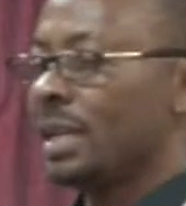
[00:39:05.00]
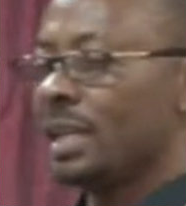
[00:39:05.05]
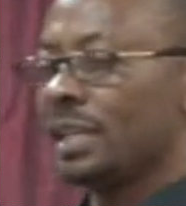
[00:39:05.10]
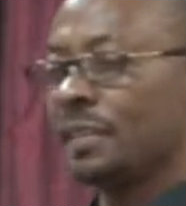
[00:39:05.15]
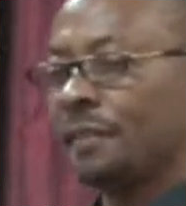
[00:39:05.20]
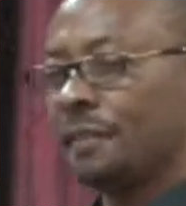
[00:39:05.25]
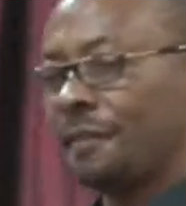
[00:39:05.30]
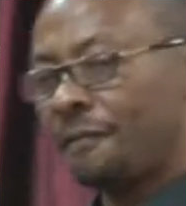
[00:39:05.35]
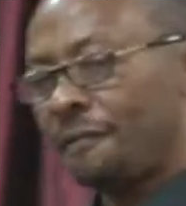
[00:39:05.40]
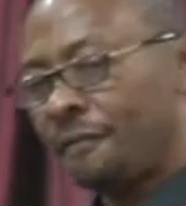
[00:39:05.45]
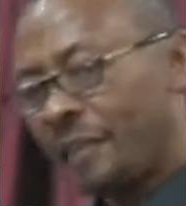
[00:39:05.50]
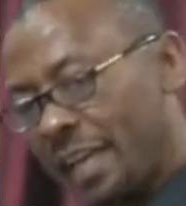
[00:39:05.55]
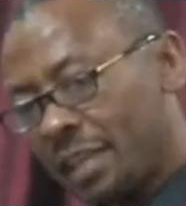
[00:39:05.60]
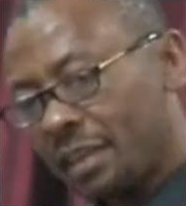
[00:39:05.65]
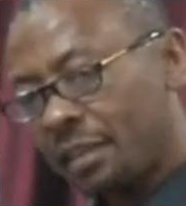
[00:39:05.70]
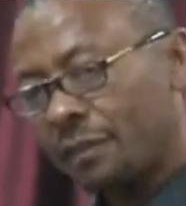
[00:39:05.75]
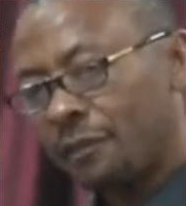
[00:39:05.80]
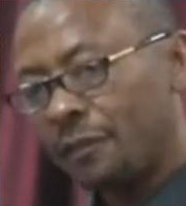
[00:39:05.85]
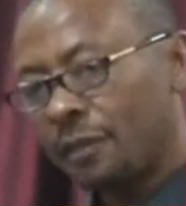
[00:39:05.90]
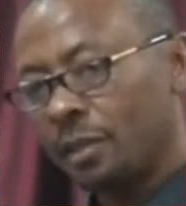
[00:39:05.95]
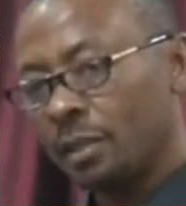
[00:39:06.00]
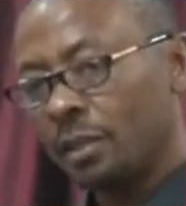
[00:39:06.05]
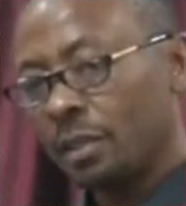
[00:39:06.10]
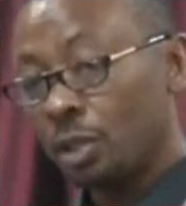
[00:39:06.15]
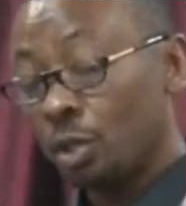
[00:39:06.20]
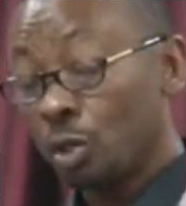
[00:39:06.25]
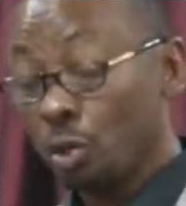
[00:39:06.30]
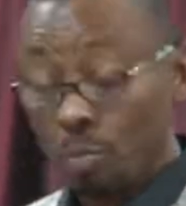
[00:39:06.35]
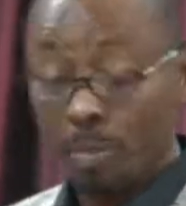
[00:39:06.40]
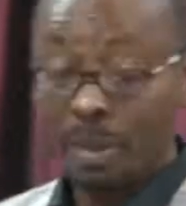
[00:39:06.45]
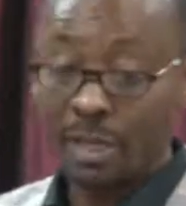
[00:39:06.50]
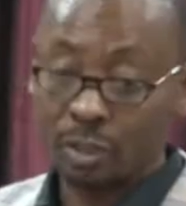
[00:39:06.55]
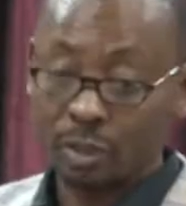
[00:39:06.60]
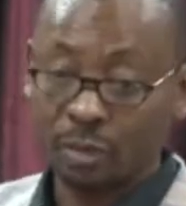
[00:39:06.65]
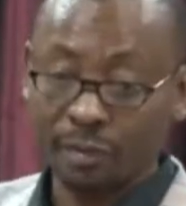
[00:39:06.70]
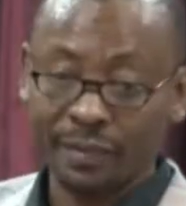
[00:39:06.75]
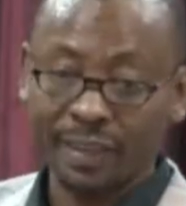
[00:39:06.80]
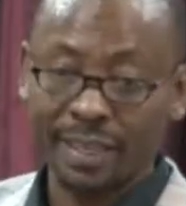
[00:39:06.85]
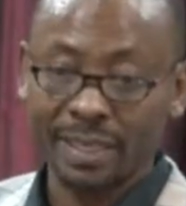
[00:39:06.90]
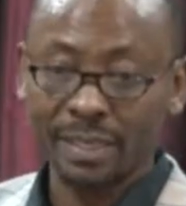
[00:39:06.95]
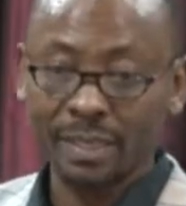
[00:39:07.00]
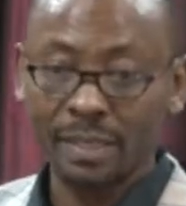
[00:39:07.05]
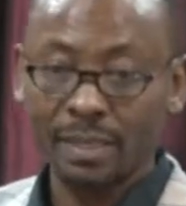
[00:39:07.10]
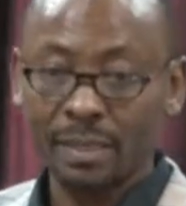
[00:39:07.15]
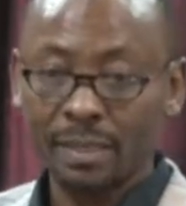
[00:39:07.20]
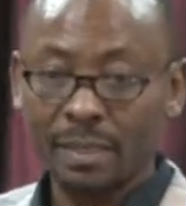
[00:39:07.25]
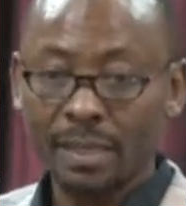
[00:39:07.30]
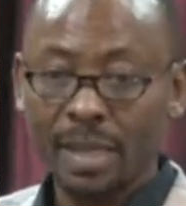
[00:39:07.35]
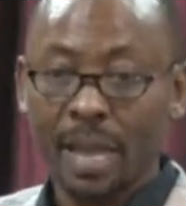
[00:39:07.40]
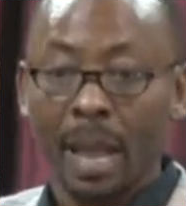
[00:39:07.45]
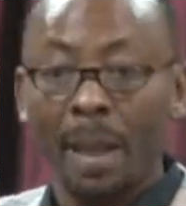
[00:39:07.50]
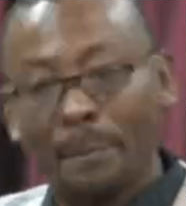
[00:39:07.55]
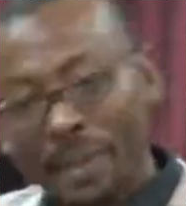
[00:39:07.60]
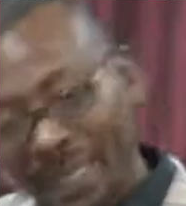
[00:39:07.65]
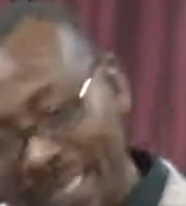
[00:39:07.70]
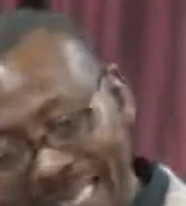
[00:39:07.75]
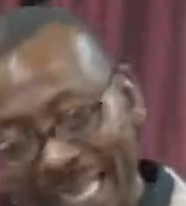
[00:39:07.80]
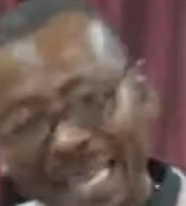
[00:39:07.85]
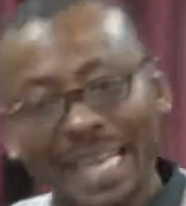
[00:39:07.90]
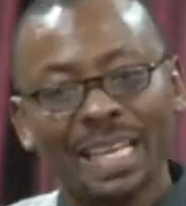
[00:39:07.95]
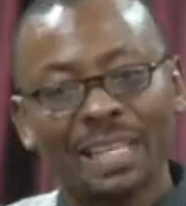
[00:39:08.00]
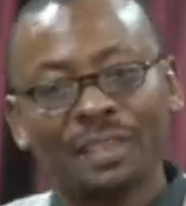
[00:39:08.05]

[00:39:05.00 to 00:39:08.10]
is faithful. You must confess. But He